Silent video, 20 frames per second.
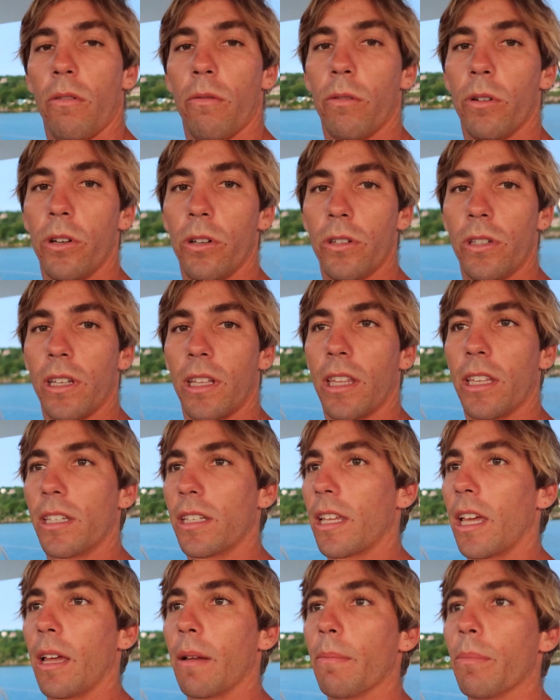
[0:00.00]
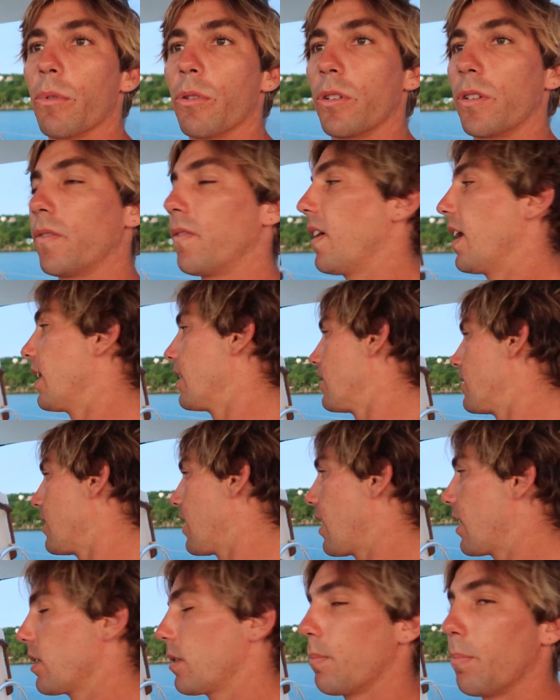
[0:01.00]
we're using this guy Bruce Van
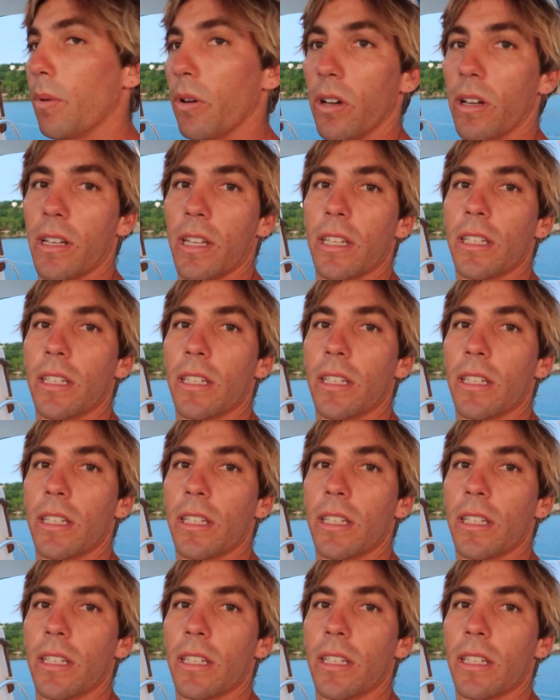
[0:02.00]
Sant's book.